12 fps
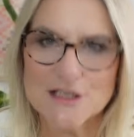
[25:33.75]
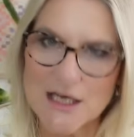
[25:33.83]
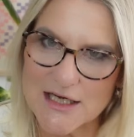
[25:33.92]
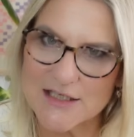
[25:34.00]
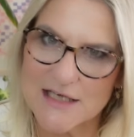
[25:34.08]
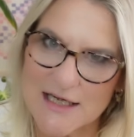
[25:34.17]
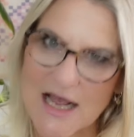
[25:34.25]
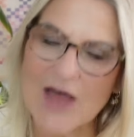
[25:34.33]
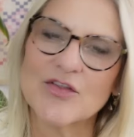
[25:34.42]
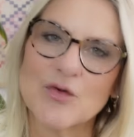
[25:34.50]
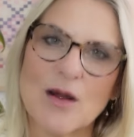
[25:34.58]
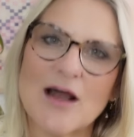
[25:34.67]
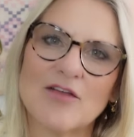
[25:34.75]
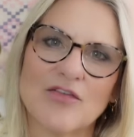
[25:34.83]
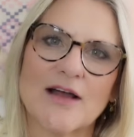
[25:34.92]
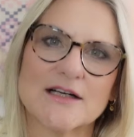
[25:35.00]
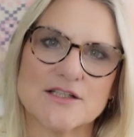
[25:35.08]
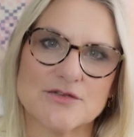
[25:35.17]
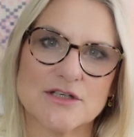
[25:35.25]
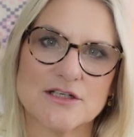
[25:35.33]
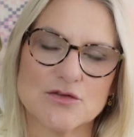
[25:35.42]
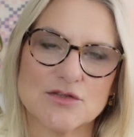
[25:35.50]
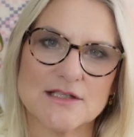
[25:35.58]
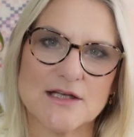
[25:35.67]
It had the wow factor, and it
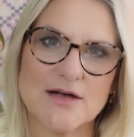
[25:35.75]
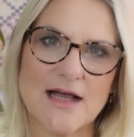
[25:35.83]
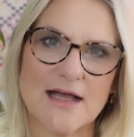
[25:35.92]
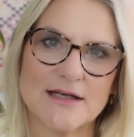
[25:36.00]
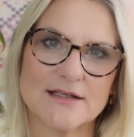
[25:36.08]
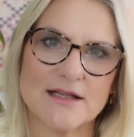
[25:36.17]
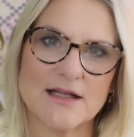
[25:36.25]
also had